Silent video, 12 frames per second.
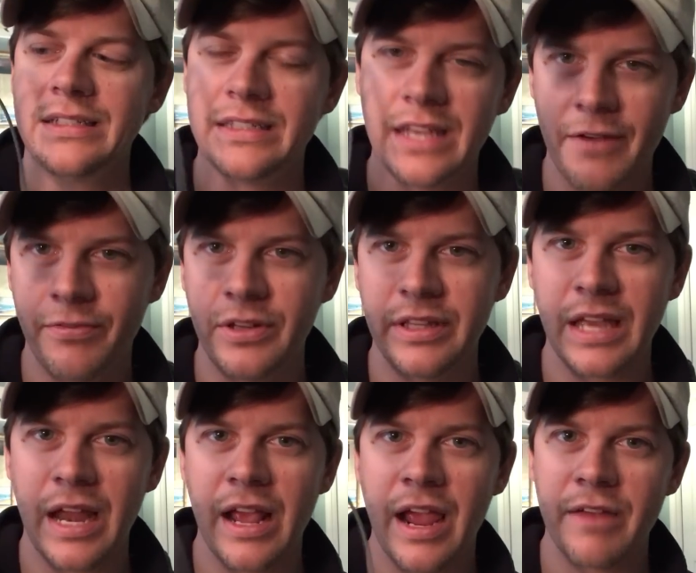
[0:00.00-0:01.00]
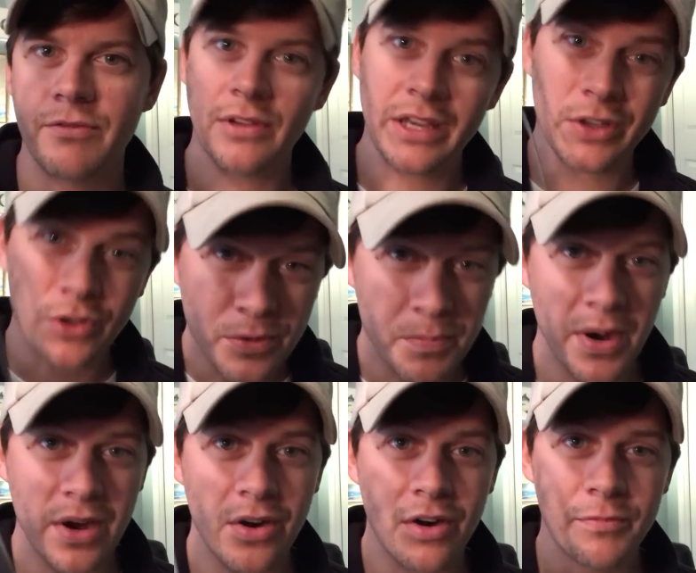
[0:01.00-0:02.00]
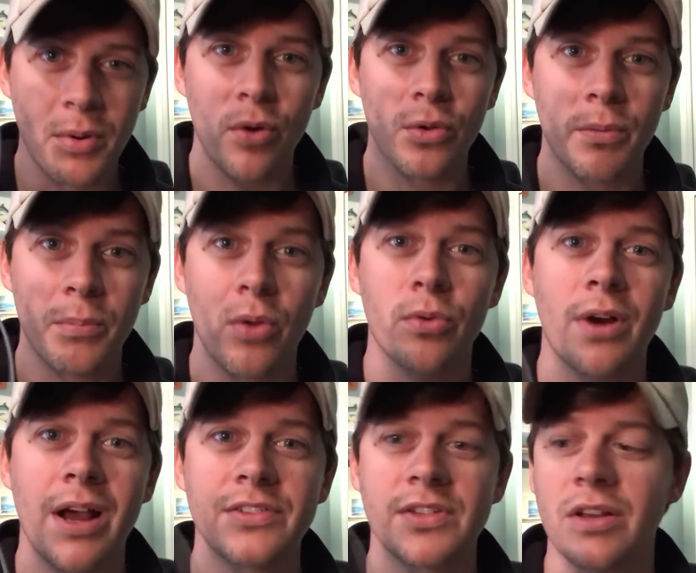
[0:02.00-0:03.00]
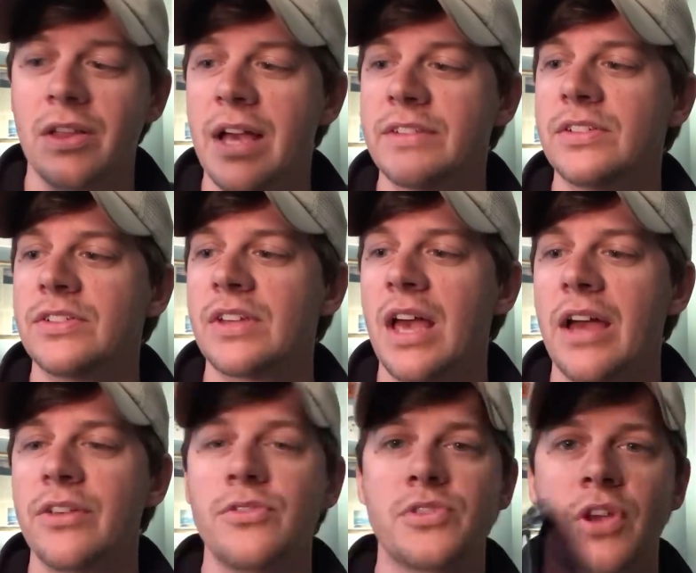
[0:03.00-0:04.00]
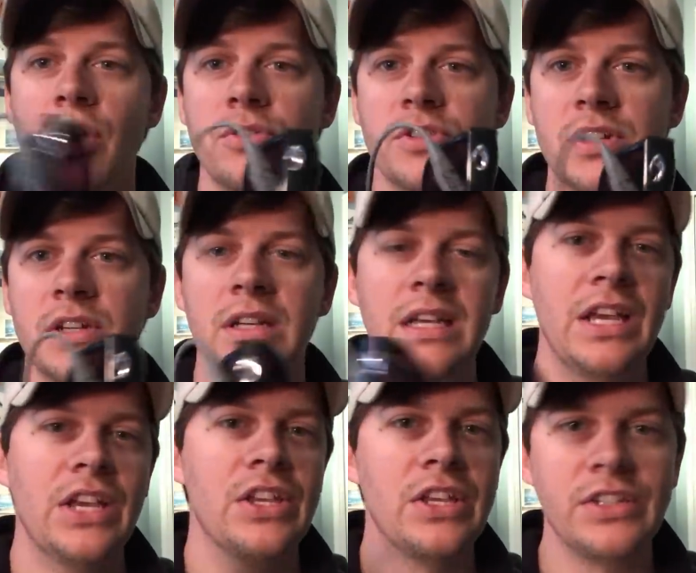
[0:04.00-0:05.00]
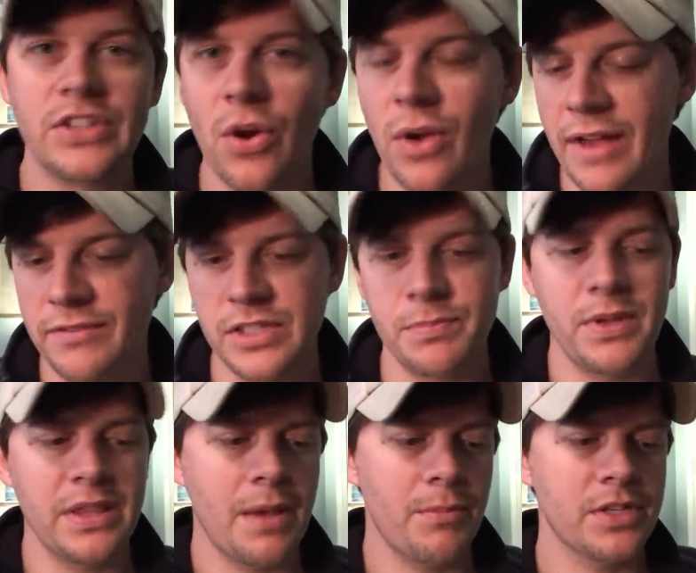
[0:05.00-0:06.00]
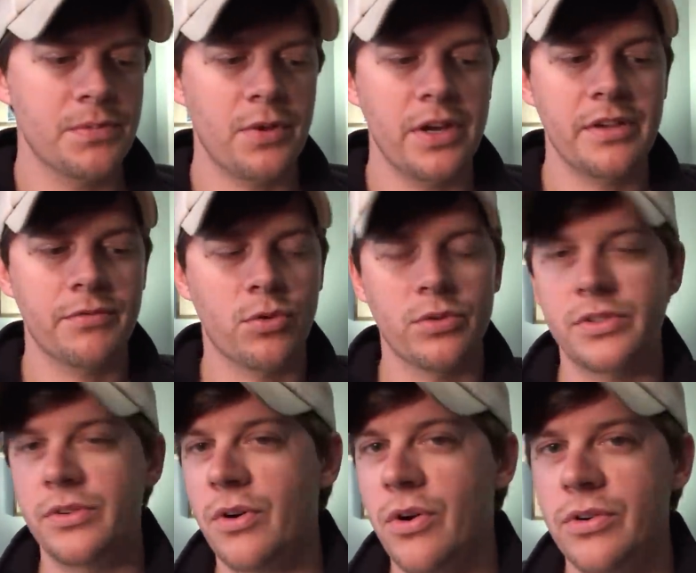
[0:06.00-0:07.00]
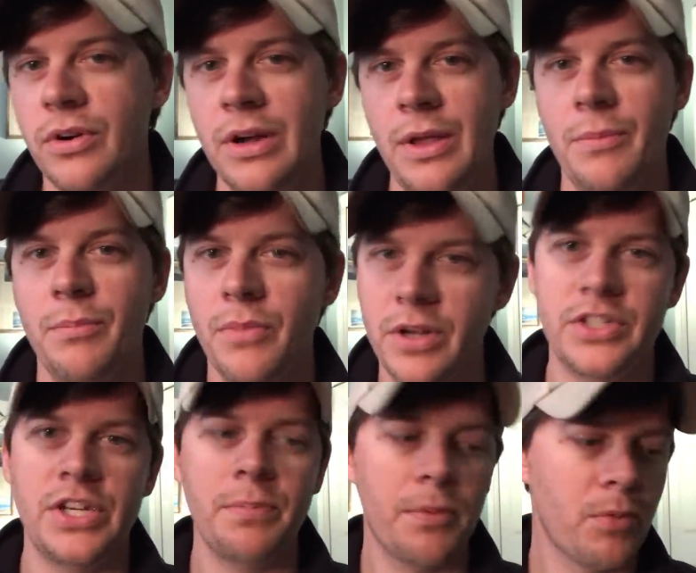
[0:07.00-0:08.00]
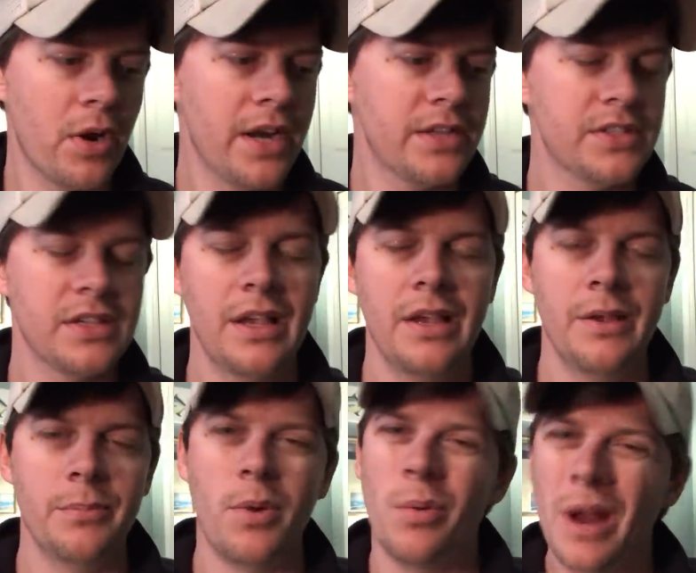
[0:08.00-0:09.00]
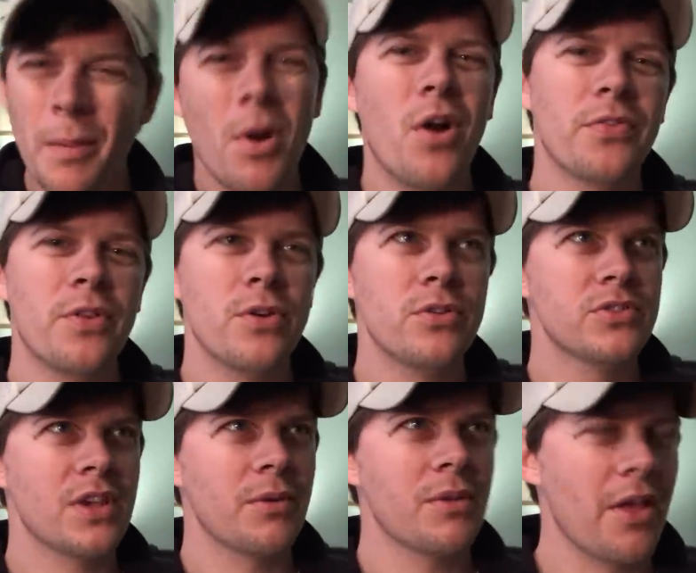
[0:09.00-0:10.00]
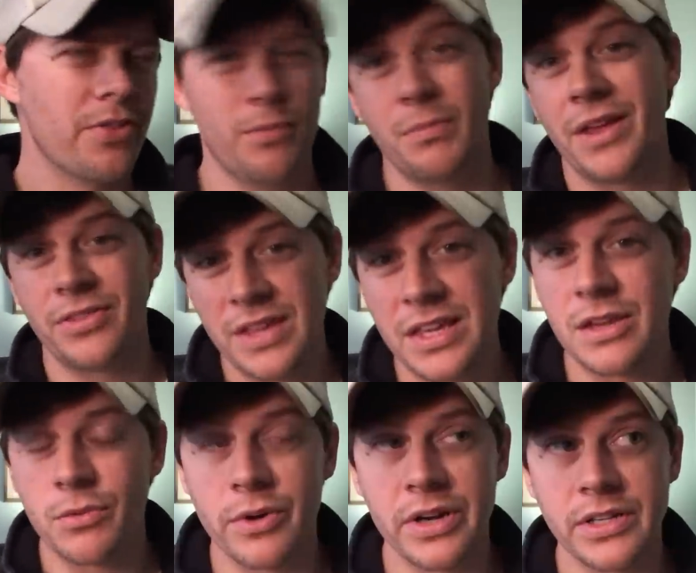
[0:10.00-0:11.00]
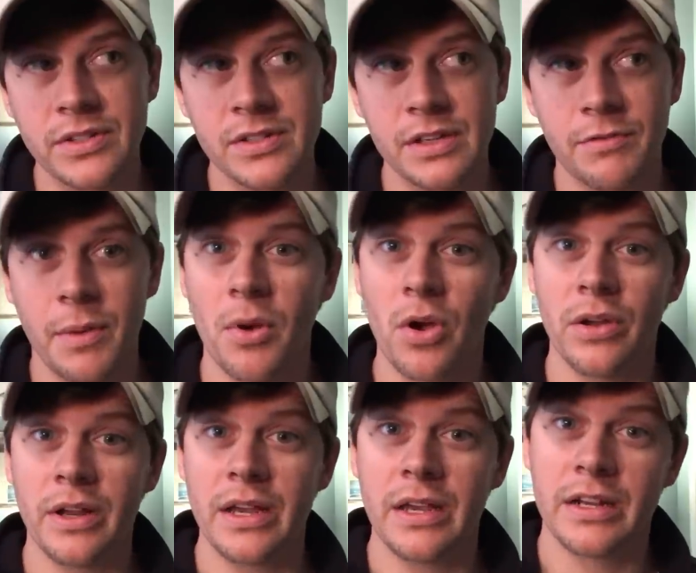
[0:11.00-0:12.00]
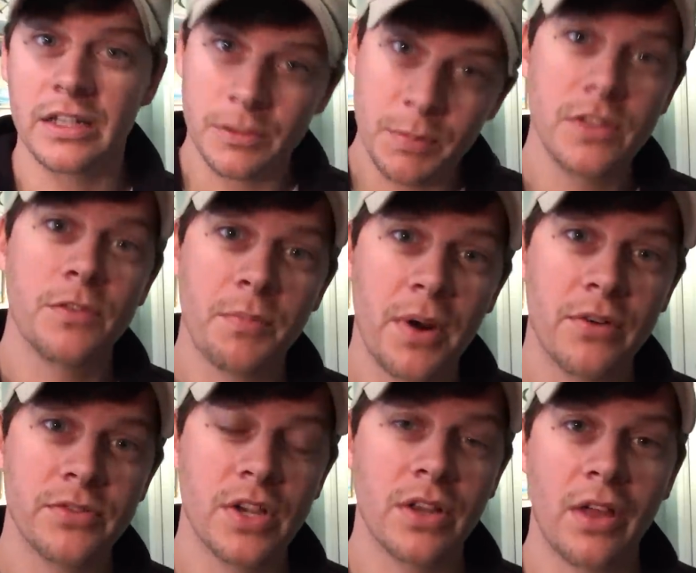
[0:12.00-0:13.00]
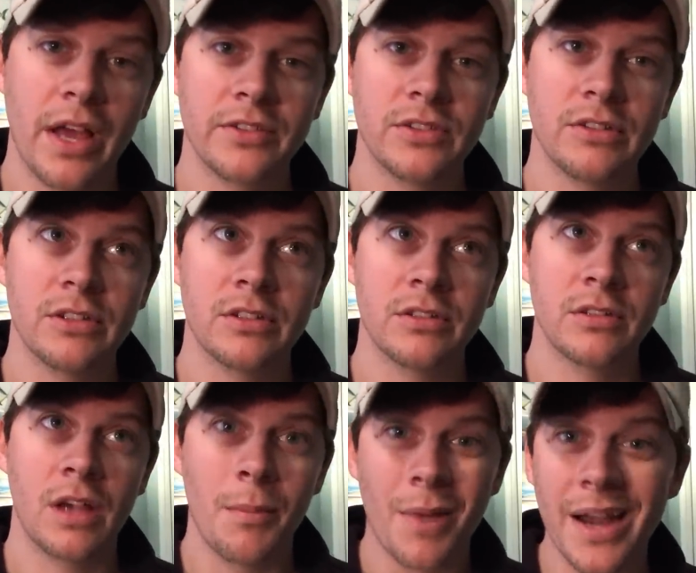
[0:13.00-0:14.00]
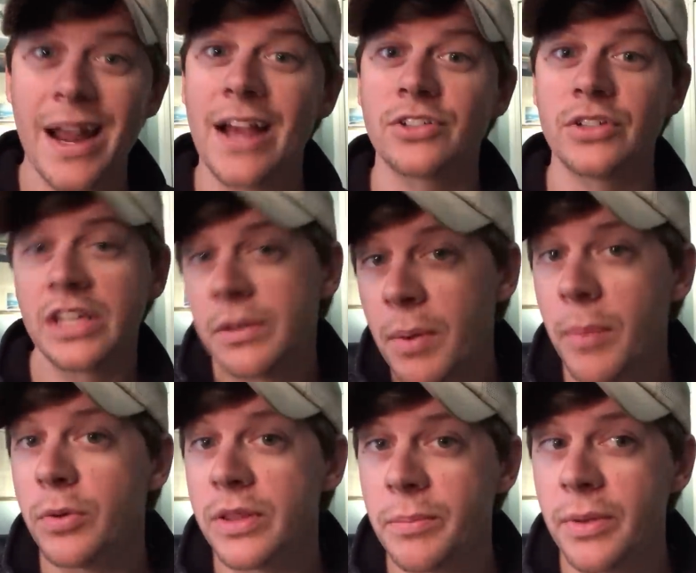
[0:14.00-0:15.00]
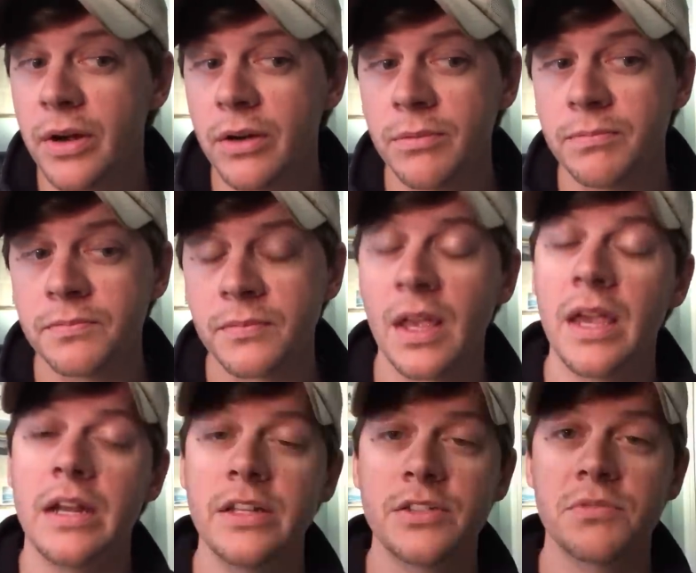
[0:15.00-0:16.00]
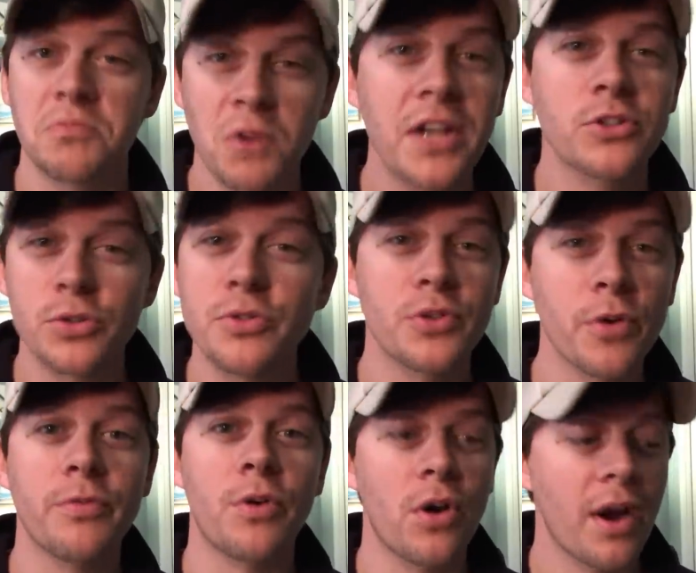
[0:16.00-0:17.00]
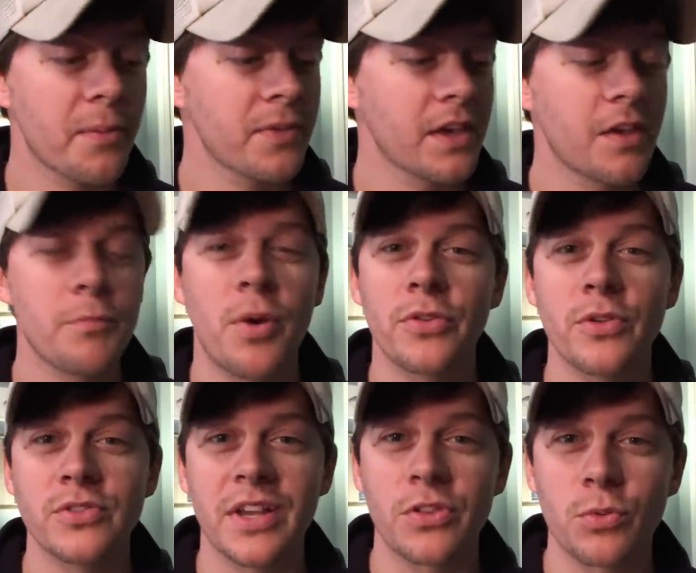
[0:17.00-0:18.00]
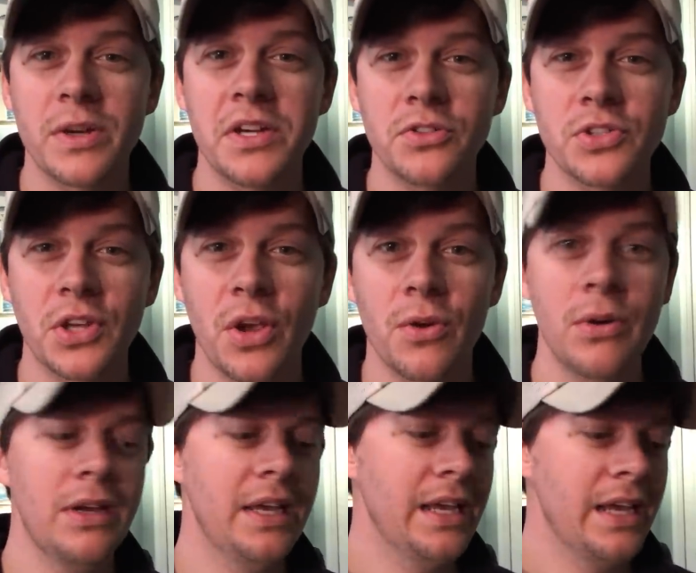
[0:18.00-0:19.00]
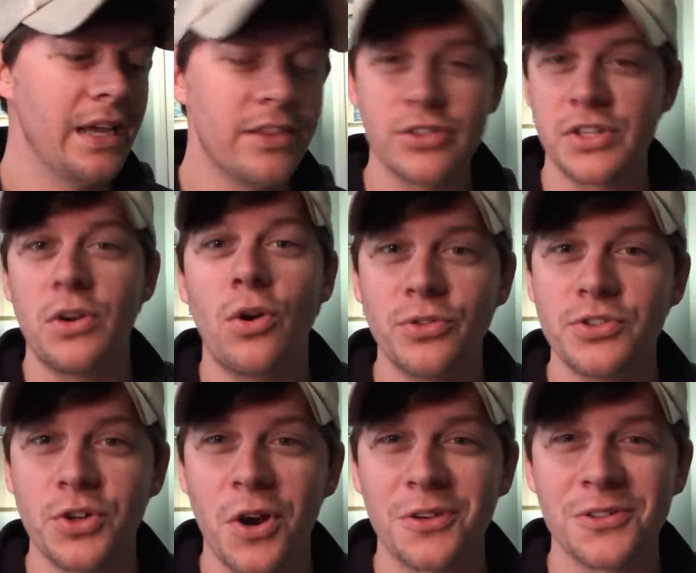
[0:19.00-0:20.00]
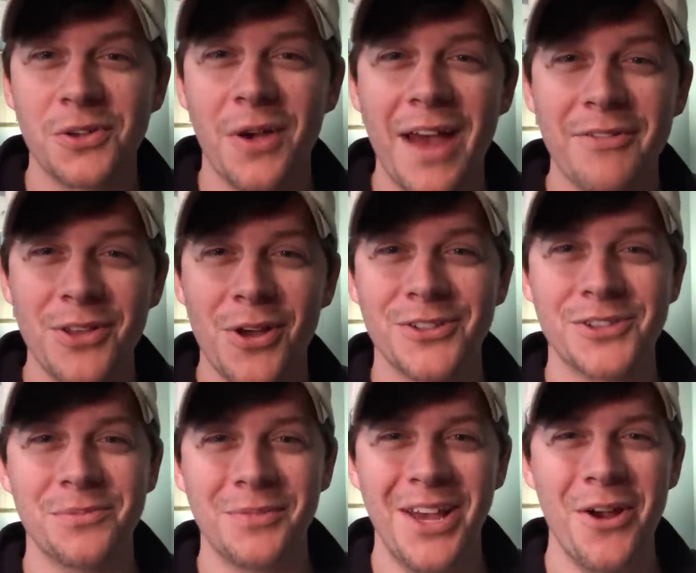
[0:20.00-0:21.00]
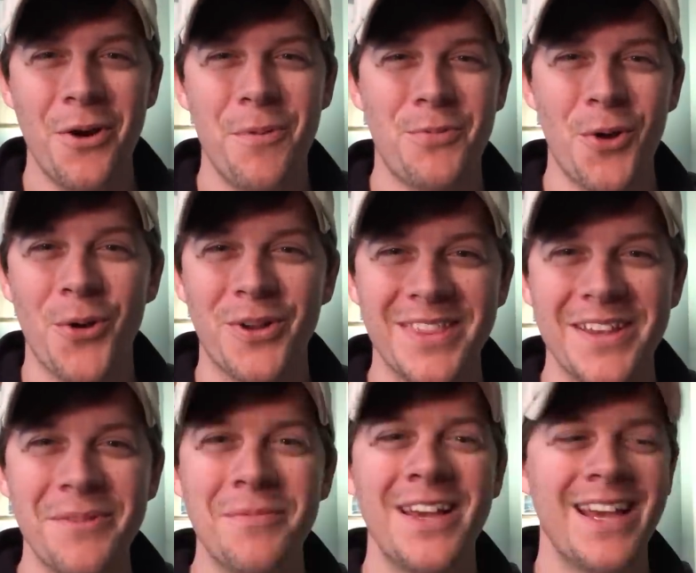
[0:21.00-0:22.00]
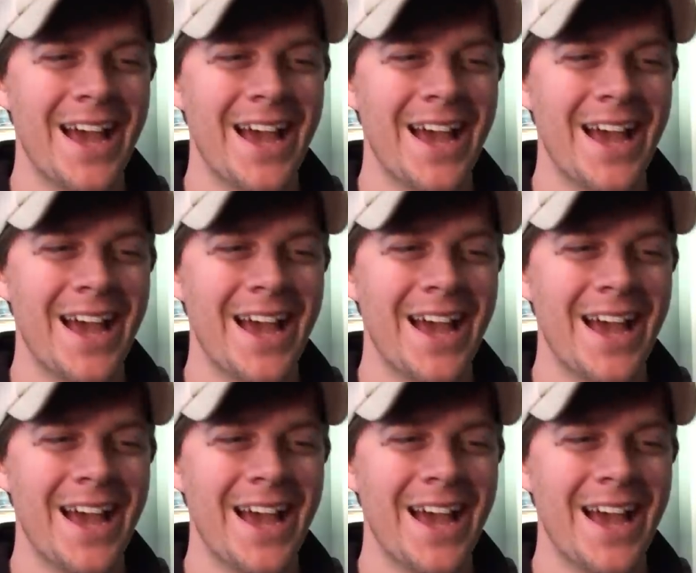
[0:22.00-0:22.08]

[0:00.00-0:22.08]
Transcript: definitely got to have a good pair of pol polarized sunglasses. I use Costa. You don't have to spend that much money. Of course, there are much cheaper brands, but when I bought those, I, I, my thinking was if I bought an expensive pair of sunglasses, I might actually keep up with it better. And it's rang true so far. I think I bought those like three years ago, and they're still holding strong. So I haven't lost them or broken them.